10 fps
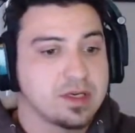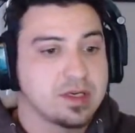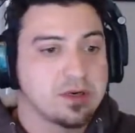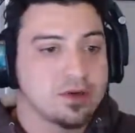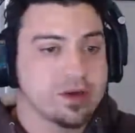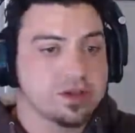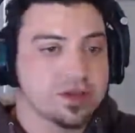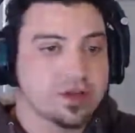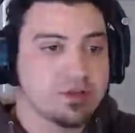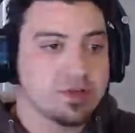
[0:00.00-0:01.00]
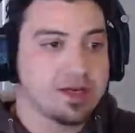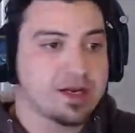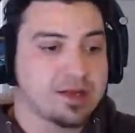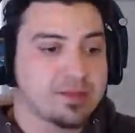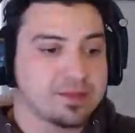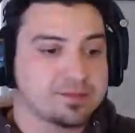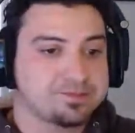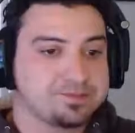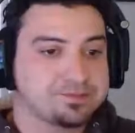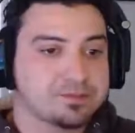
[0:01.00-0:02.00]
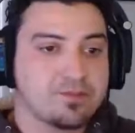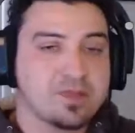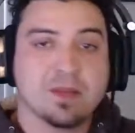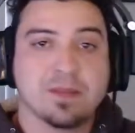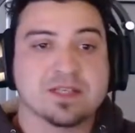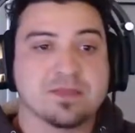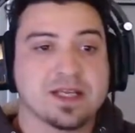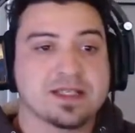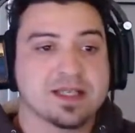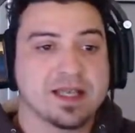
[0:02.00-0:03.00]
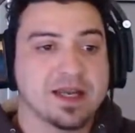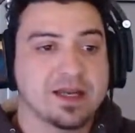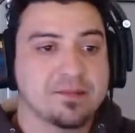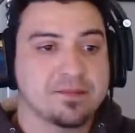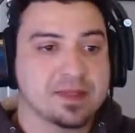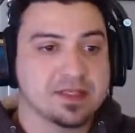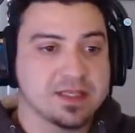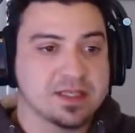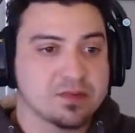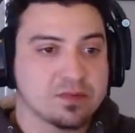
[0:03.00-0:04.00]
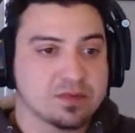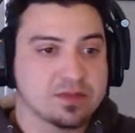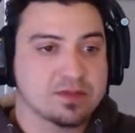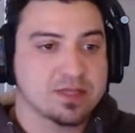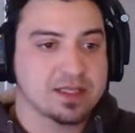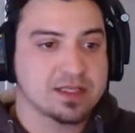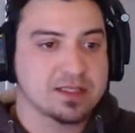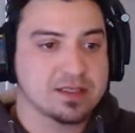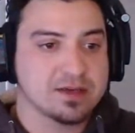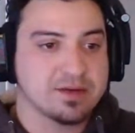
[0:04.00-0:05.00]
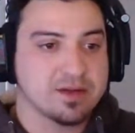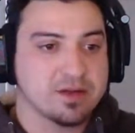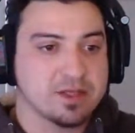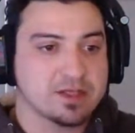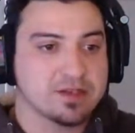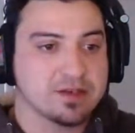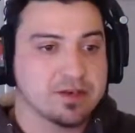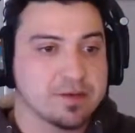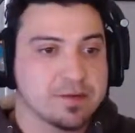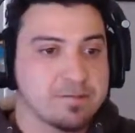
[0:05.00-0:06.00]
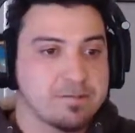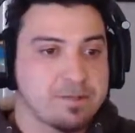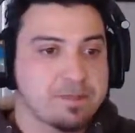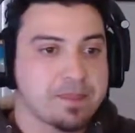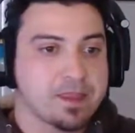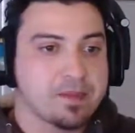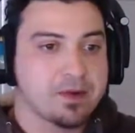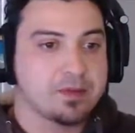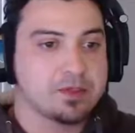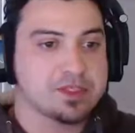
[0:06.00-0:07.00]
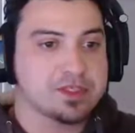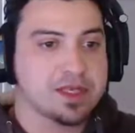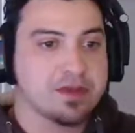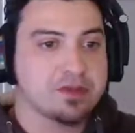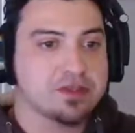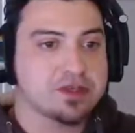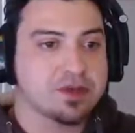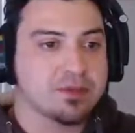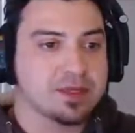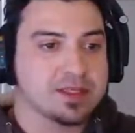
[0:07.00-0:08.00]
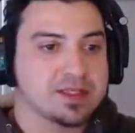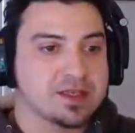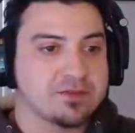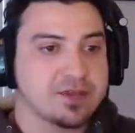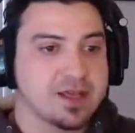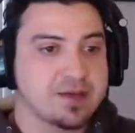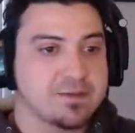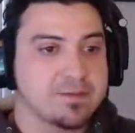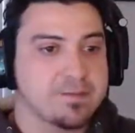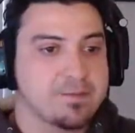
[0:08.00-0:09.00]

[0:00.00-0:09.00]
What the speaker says: Alright, so we need armor. Best place to get it is this. We'll take this interior light too. But we're just going to bring this stuff down.